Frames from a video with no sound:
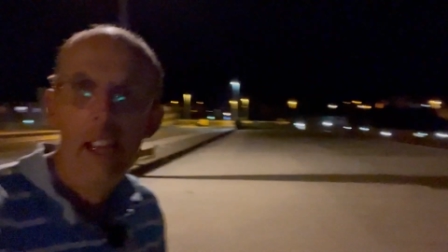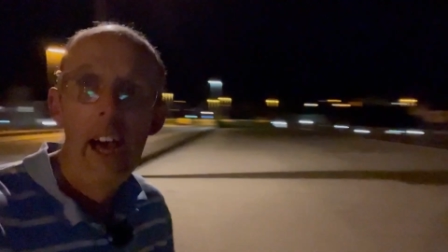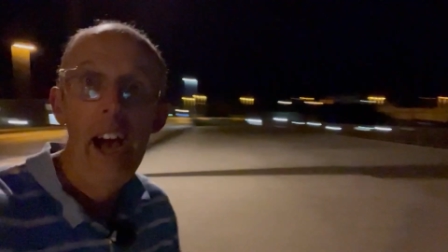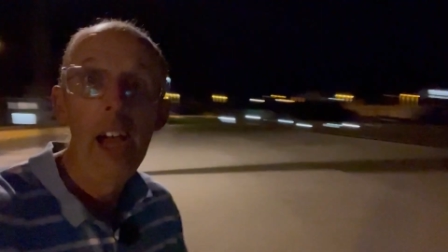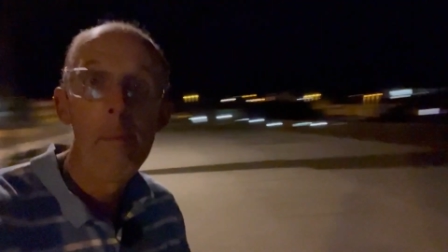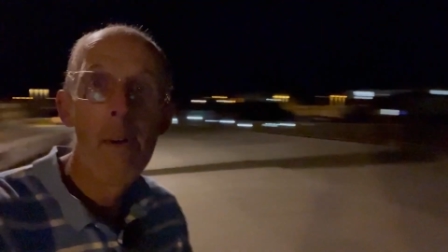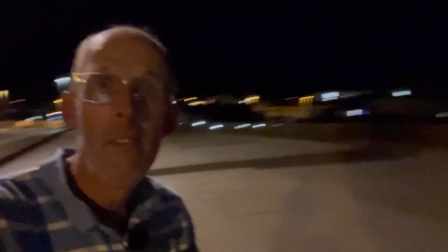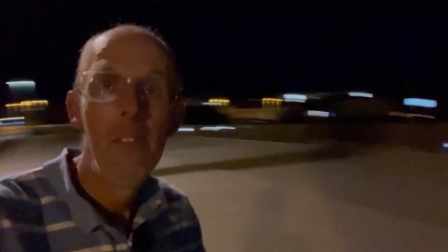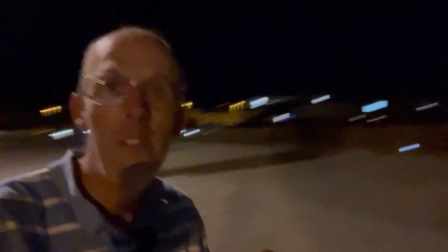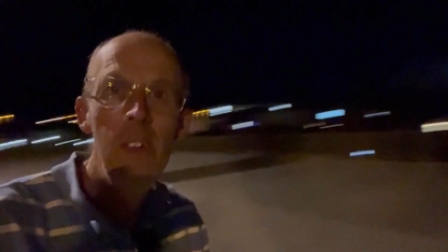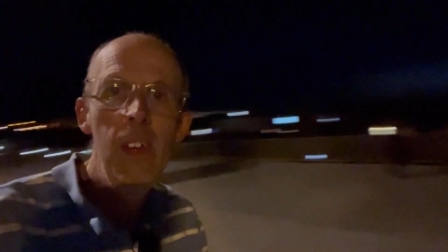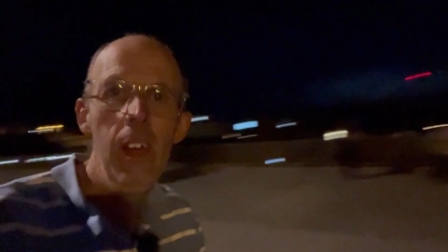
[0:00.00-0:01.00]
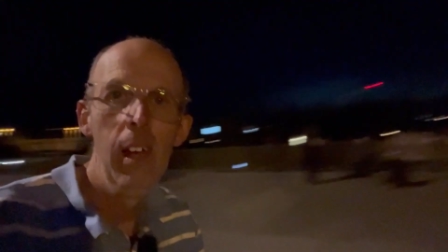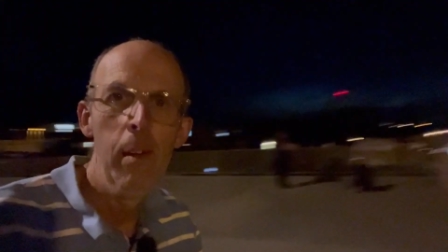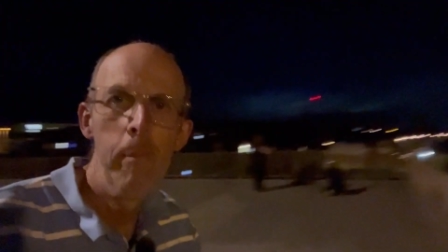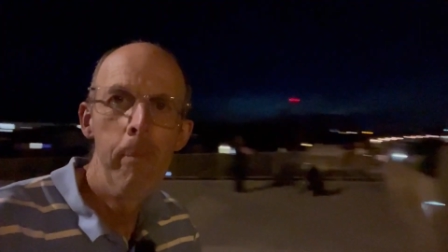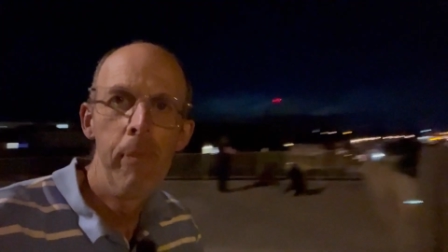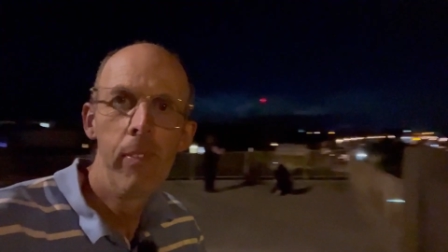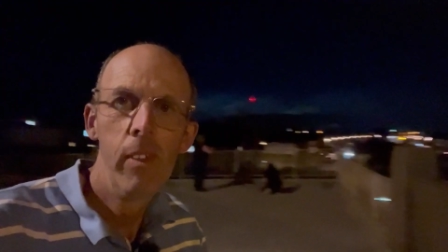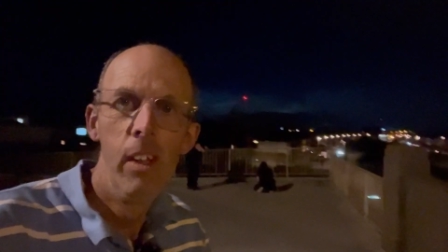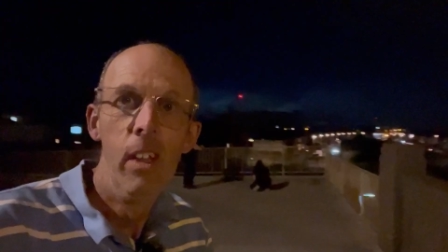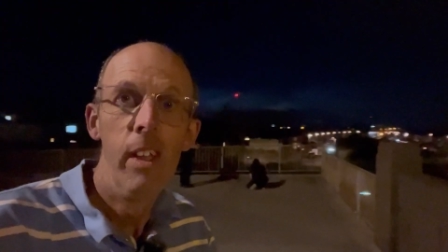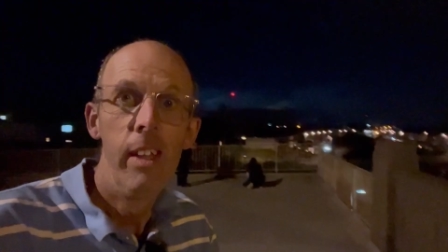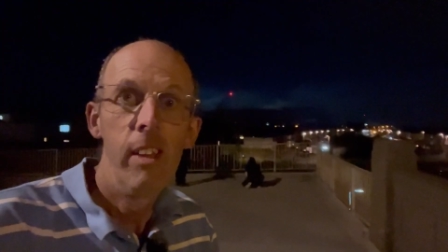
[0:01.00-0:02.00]
I am on um,
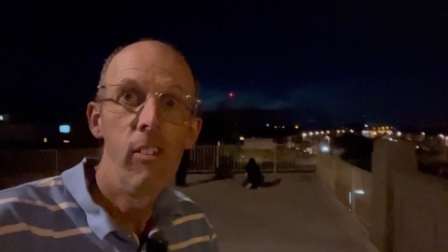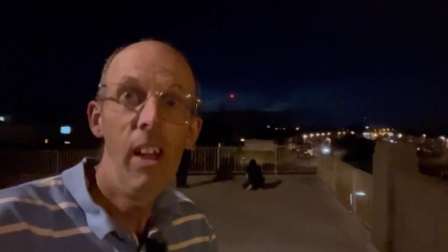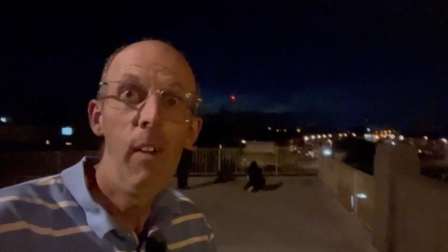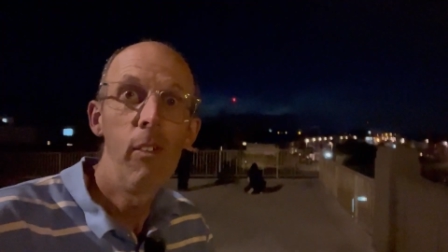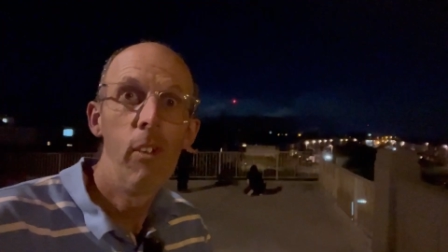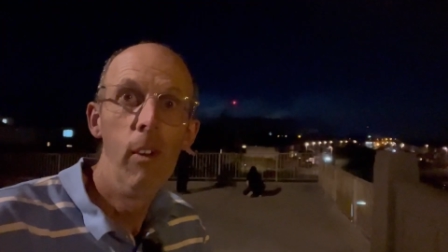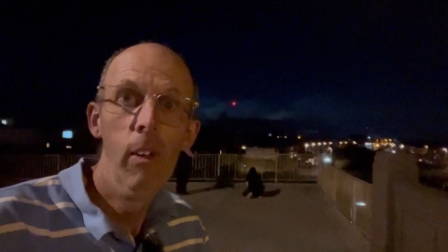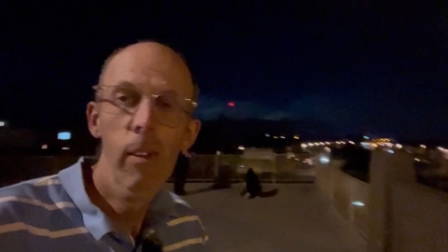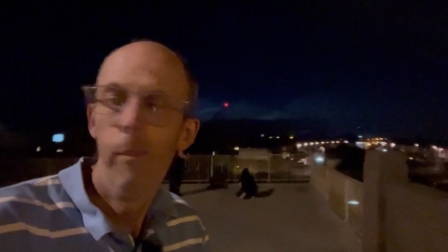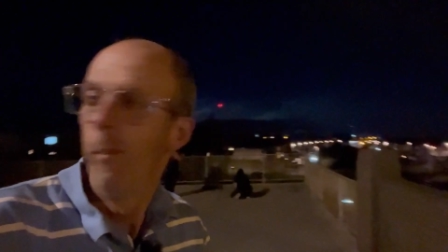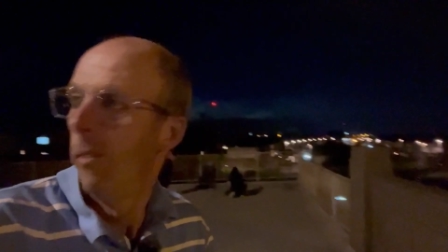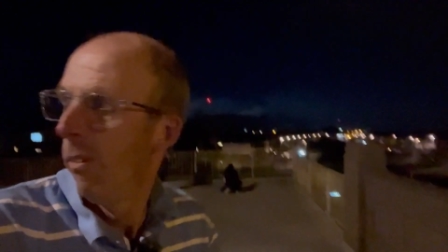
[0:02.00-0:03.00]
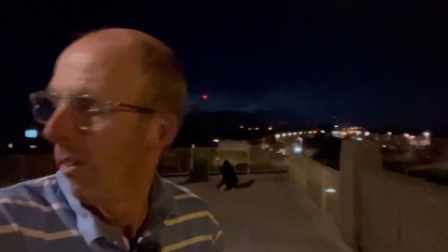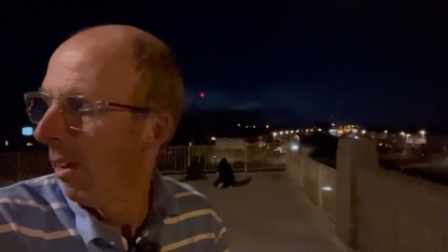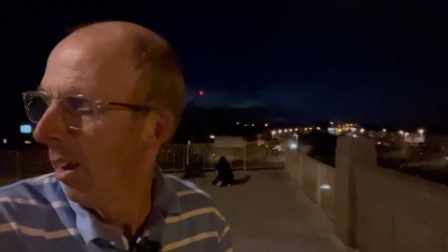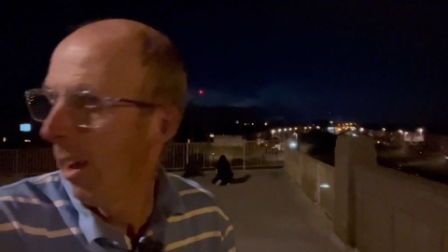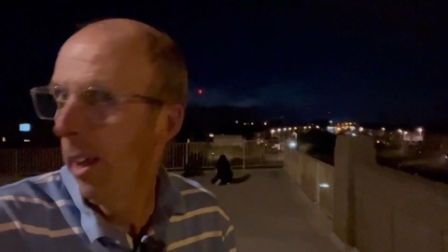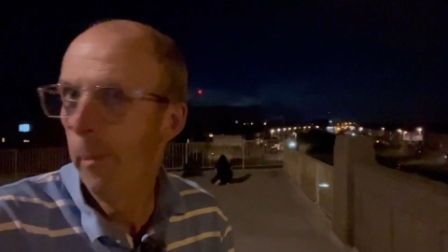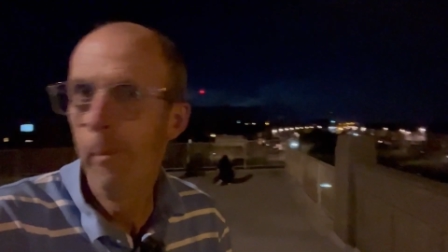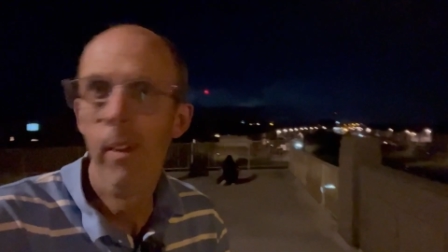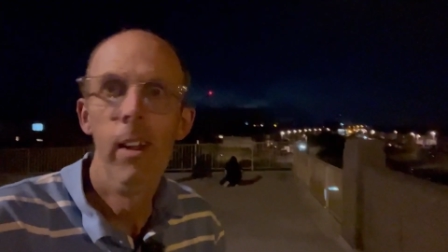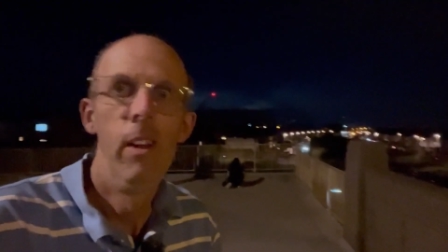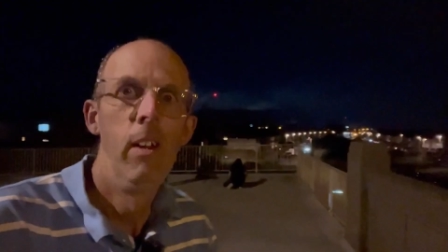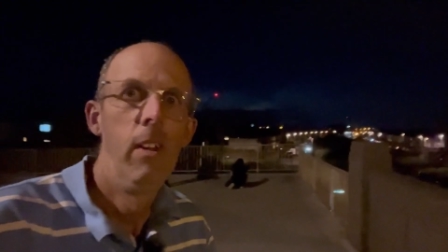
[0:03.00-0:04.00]
South Shore. Um,
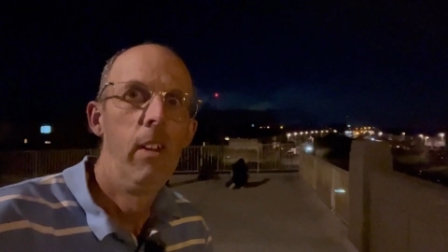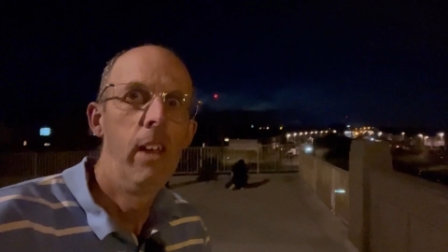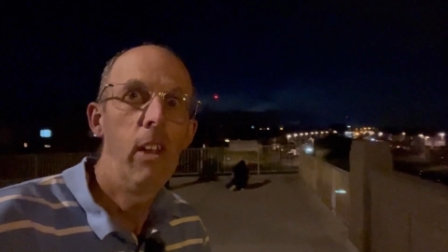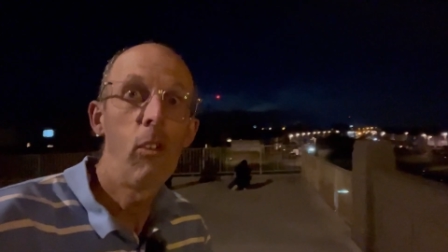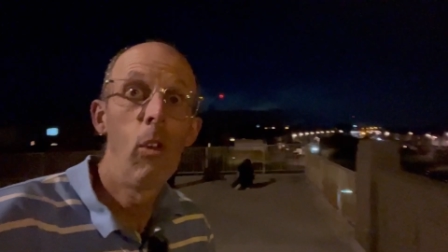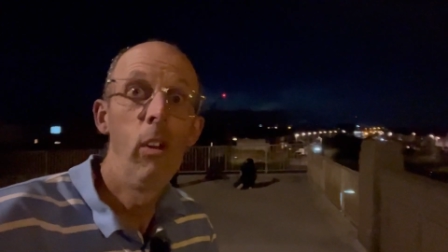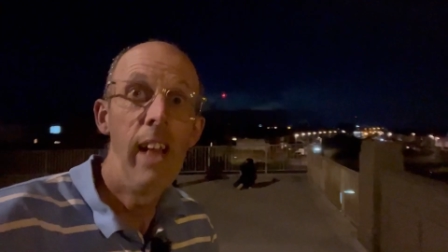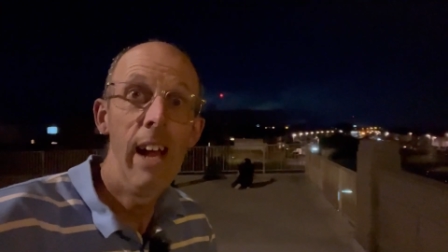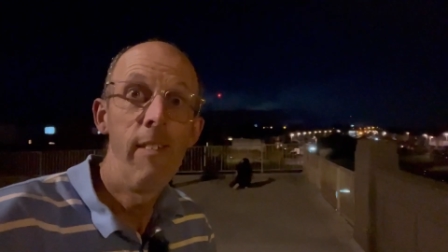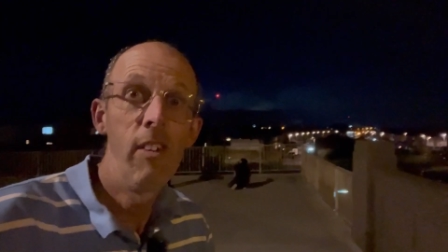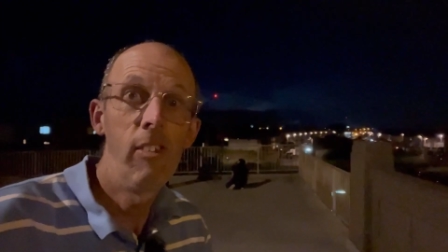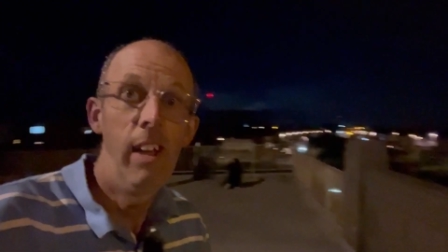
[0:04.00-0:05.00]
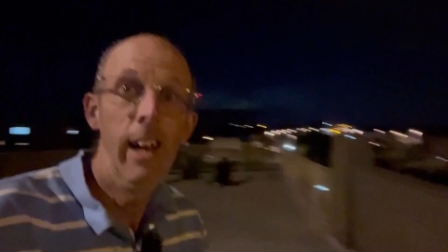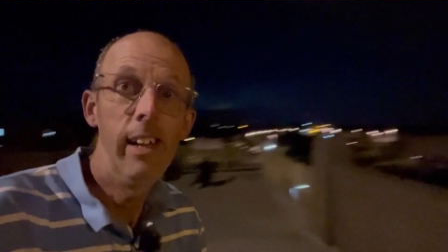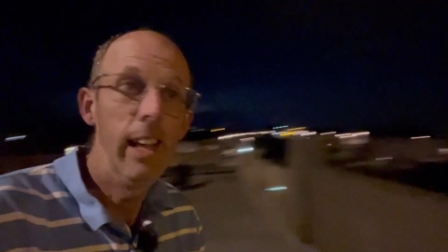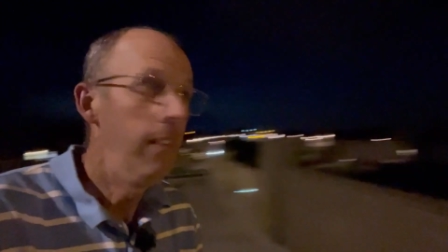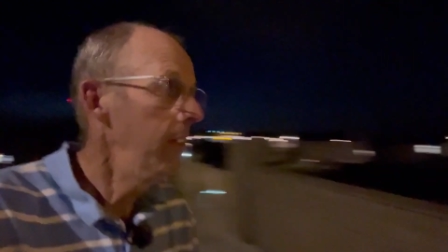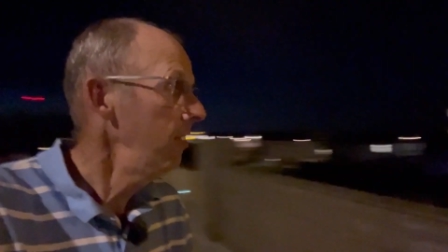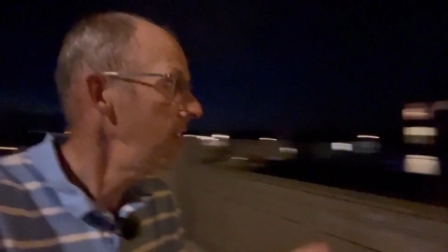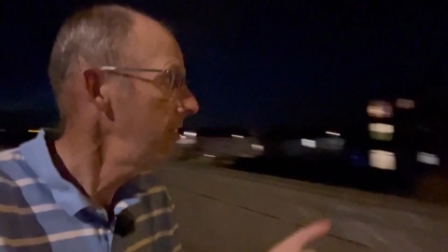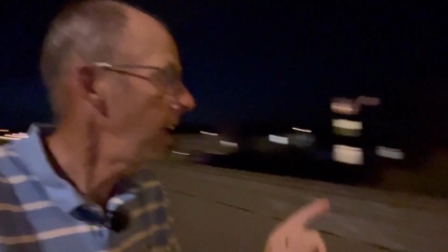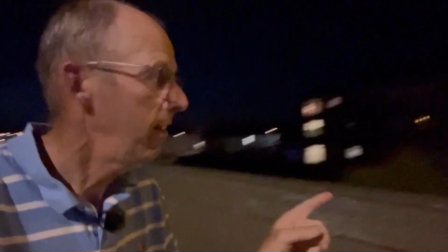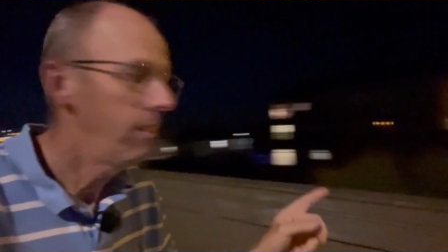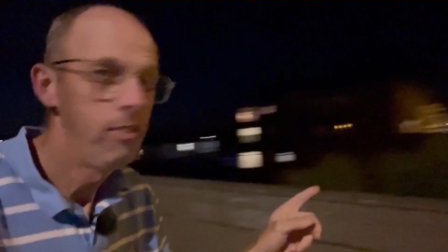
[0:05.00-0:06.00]
it's called Harrowside and this
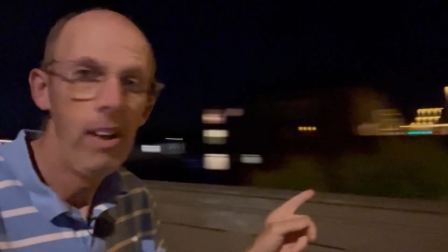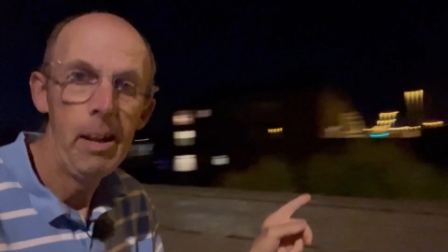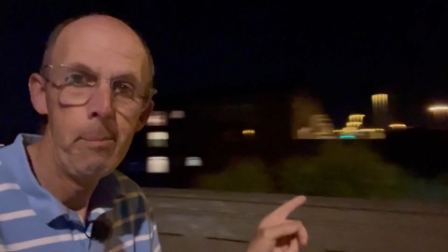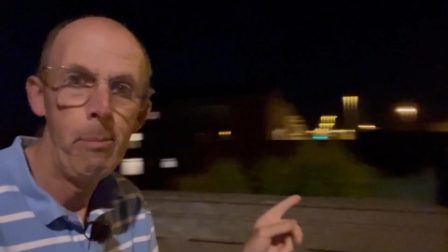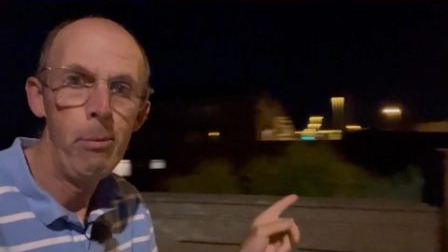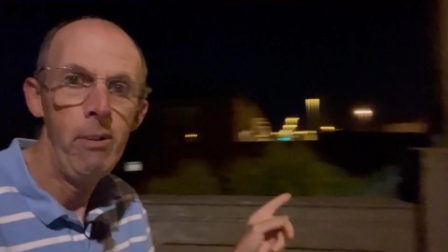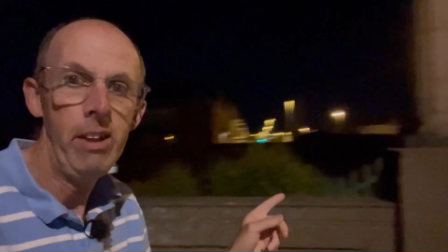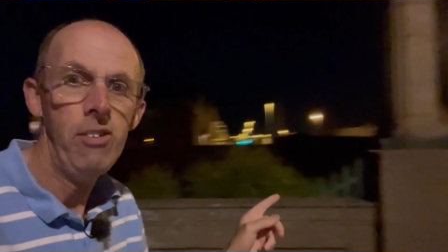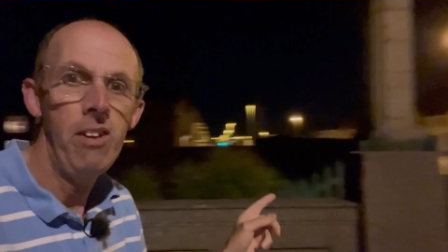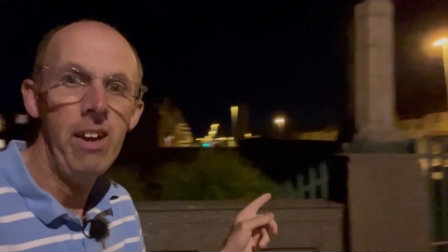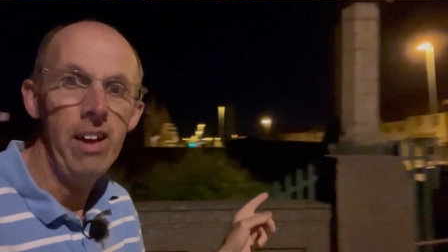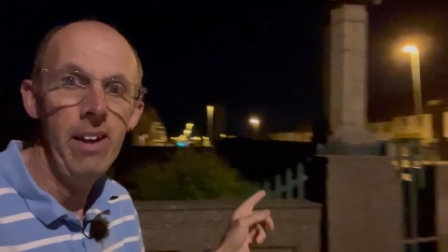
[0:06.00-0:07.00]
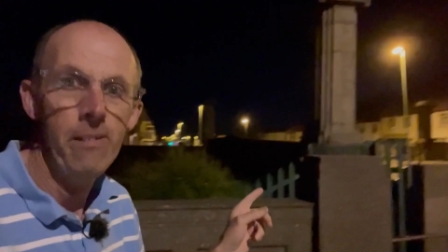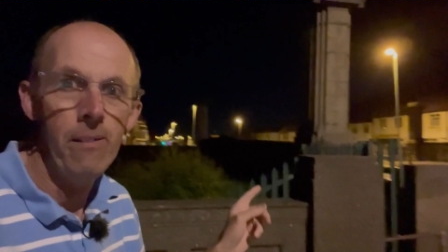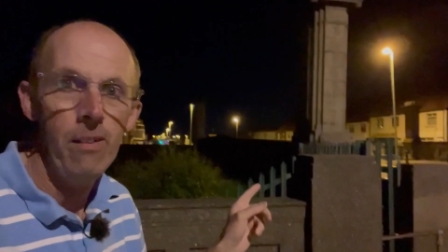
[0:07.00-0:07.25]
is Harrowside Bridge here.